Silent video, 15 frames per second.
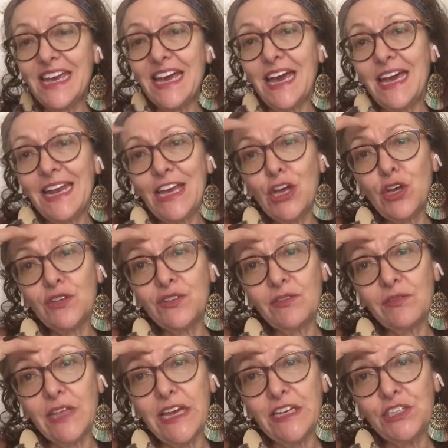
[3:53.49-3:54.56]
And I also
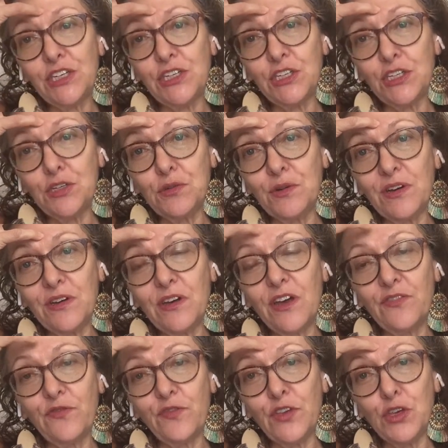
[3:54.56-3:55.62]
like to do a
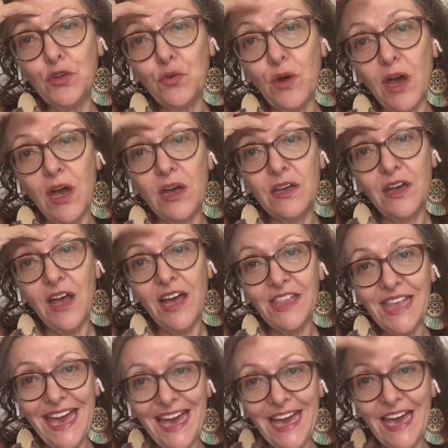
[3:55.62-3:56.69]
few on the
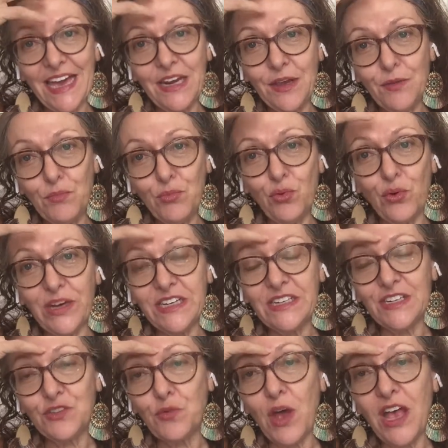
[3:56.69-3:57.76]
head point
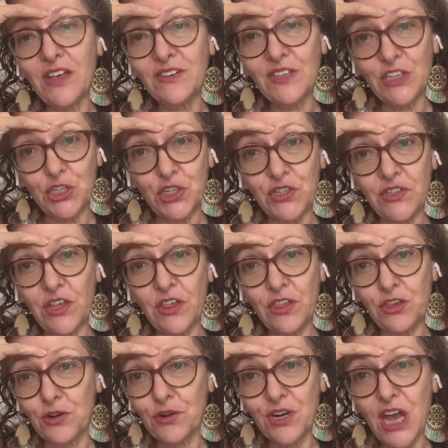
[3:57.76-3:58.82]
as well, such as the
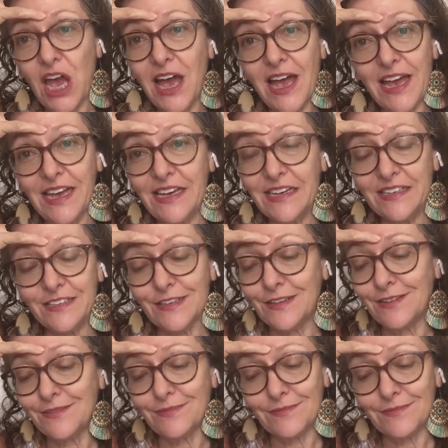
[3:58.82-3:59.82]
third eye is a